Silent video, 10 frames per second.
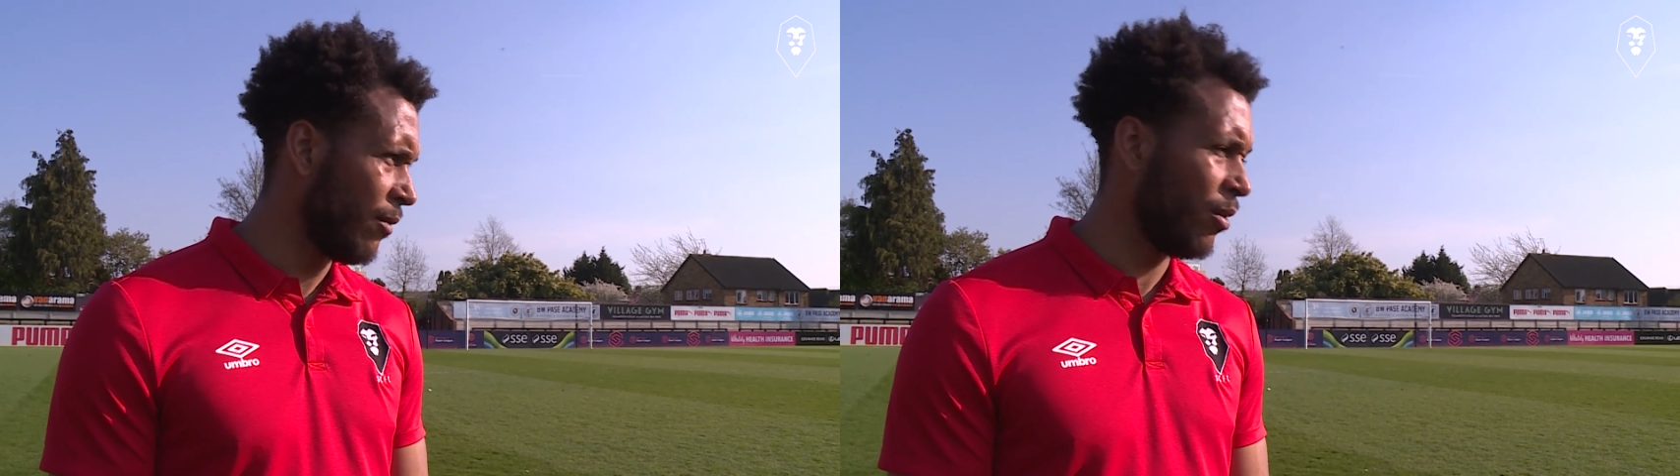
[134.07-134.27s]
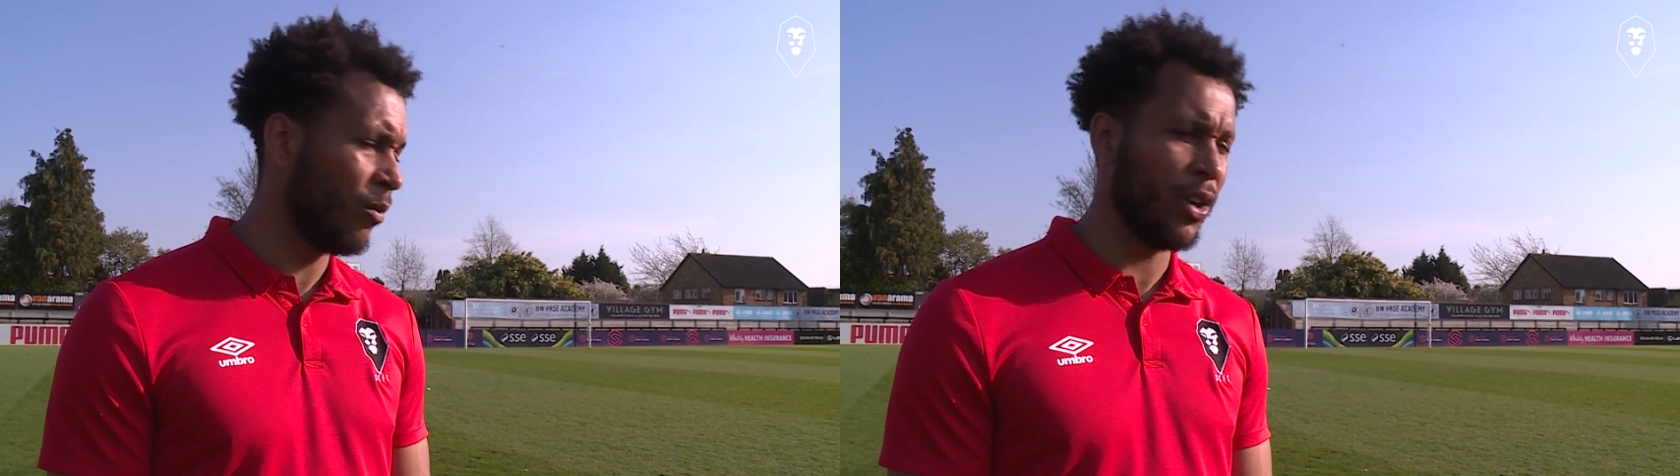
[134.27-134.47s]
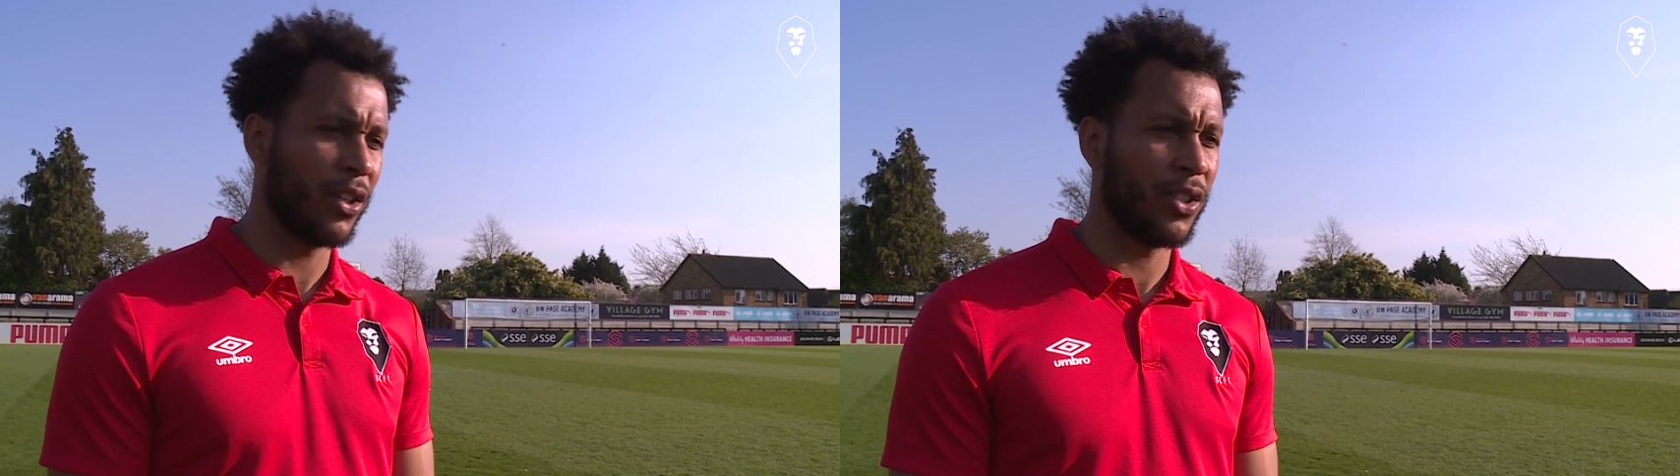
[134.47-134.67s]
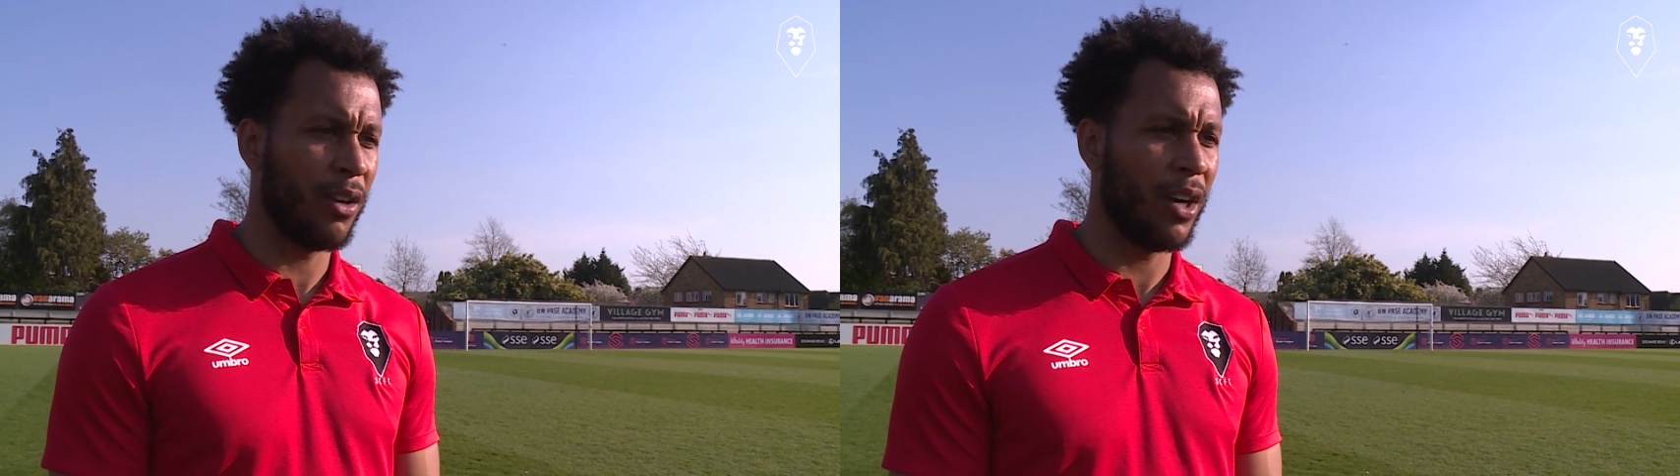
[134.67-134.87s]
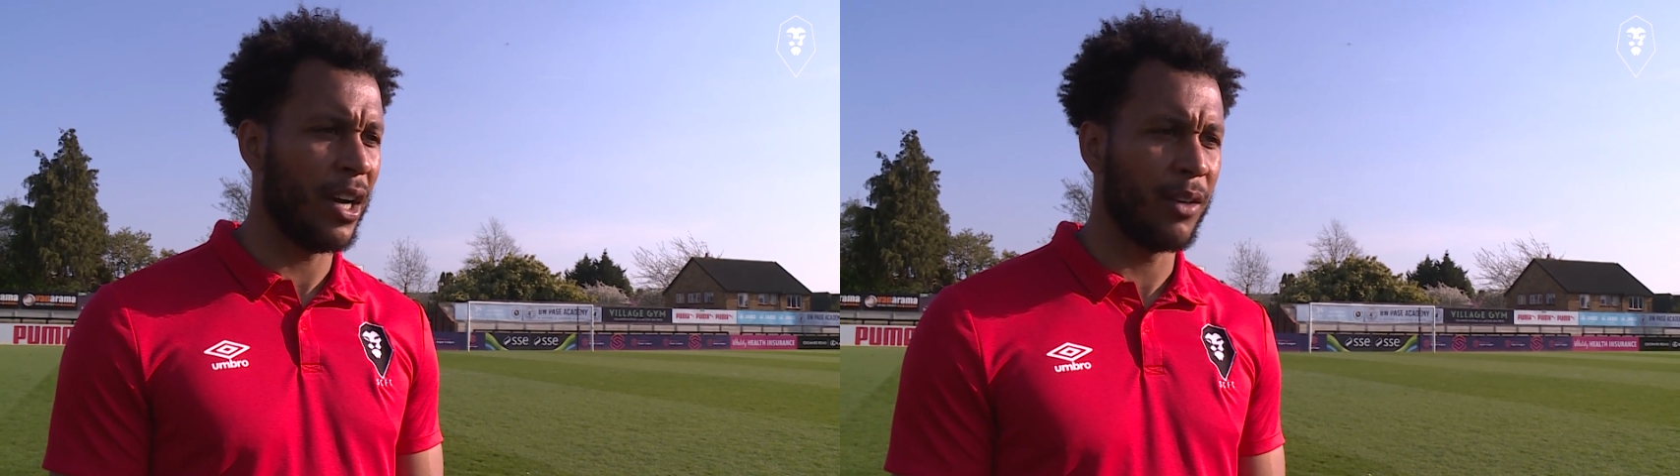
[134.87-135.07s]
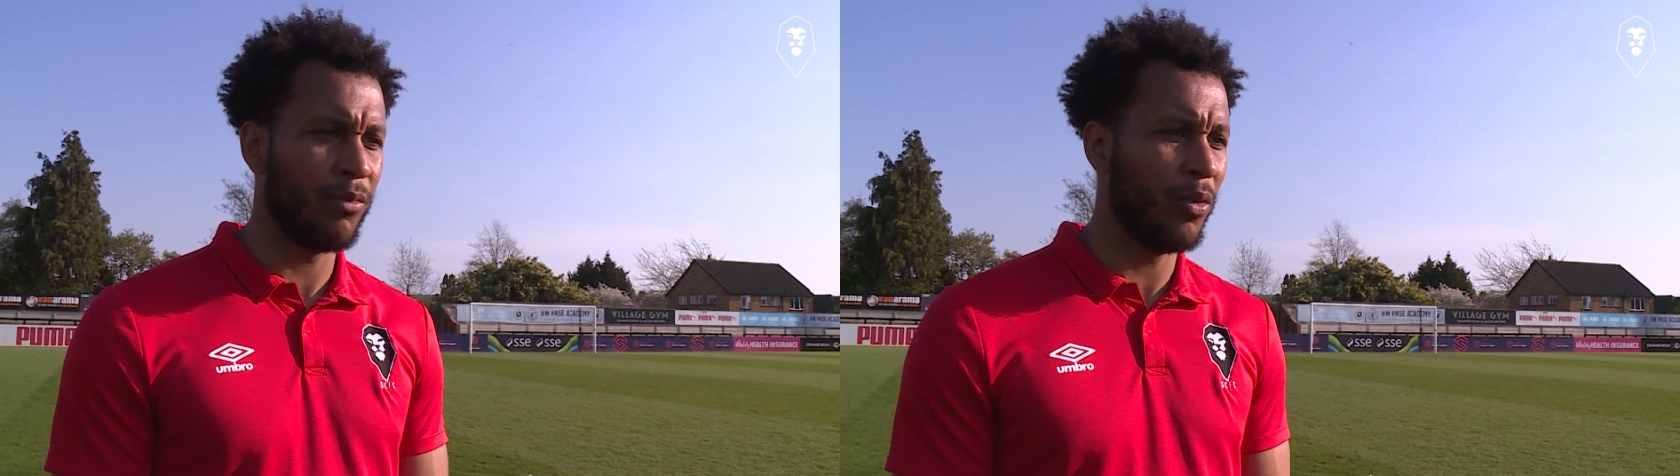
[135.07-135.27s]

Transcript: Everyone works so hard.